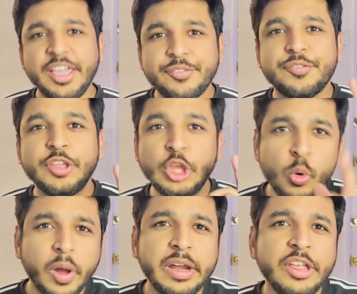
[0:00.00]
If you
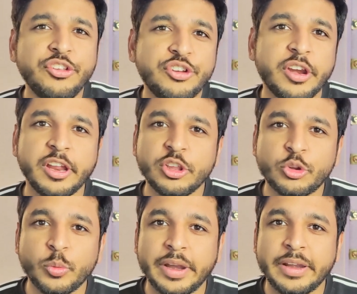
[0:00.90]
are an engineering
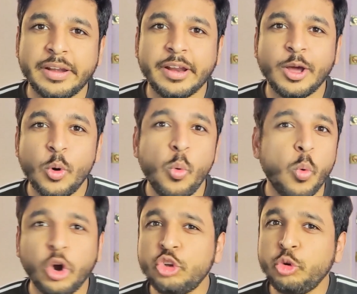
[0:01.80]
student who
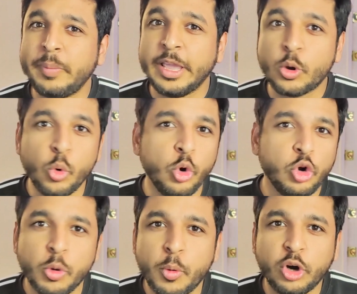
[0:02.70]
wants to make cool
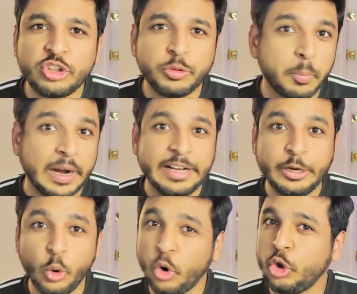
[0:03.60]
robots but
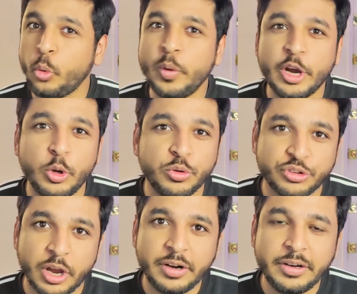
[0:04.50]
don't know where to
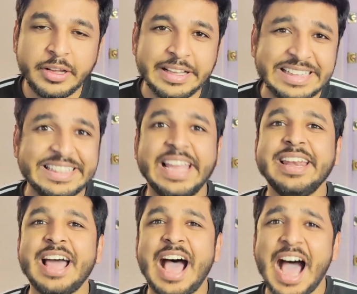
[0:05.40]
start,
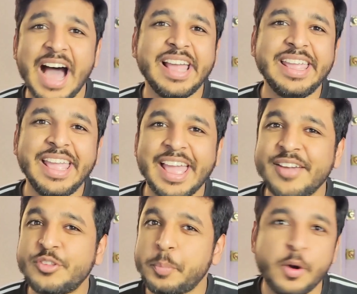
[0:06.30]
then I
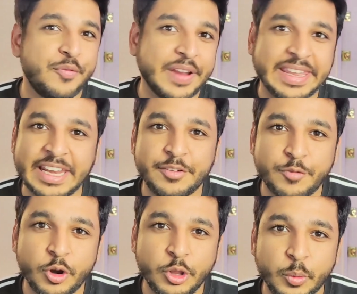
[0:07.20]
have the perfect kit
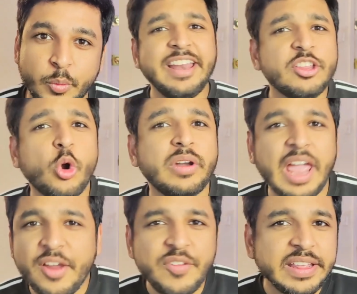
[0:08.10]
for you. It has got
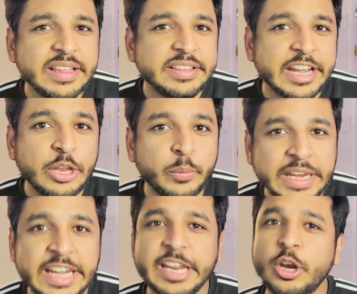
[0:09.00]
everything that you
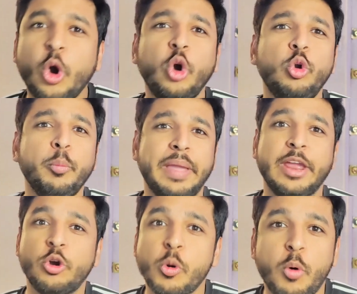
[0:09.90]
need in order to
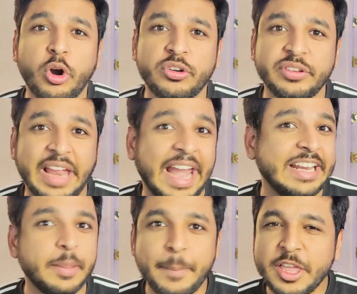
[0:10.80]
make robots and
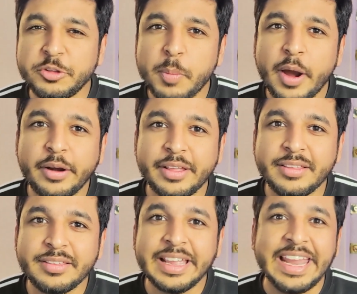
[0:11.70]
the best part
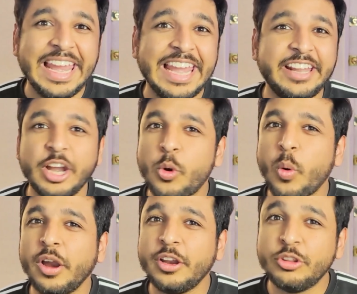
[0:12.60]
is it
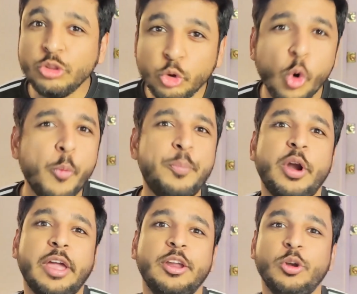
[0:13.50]
requires no
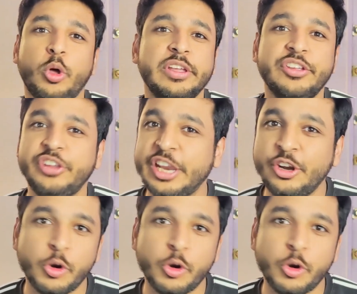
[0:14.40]
prior knowledge in